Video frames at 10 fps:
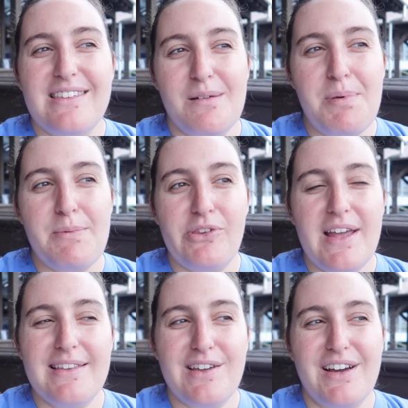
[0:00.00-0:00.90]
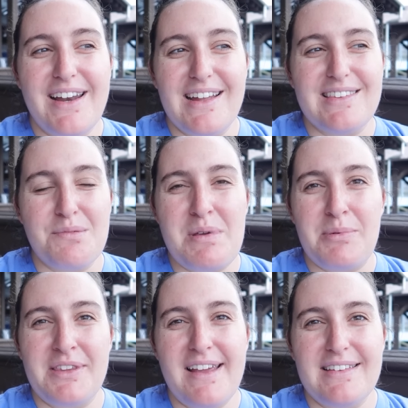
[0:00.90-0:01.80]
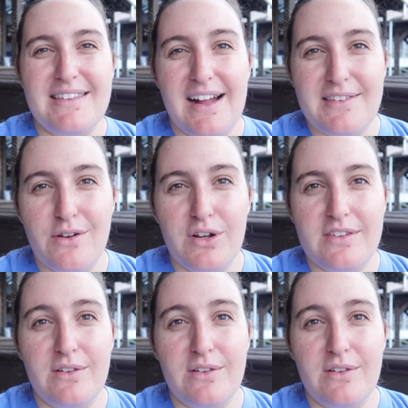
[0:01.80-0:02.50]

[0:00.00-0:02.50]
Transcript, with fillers: Some people say it's good and some people say it's not so good.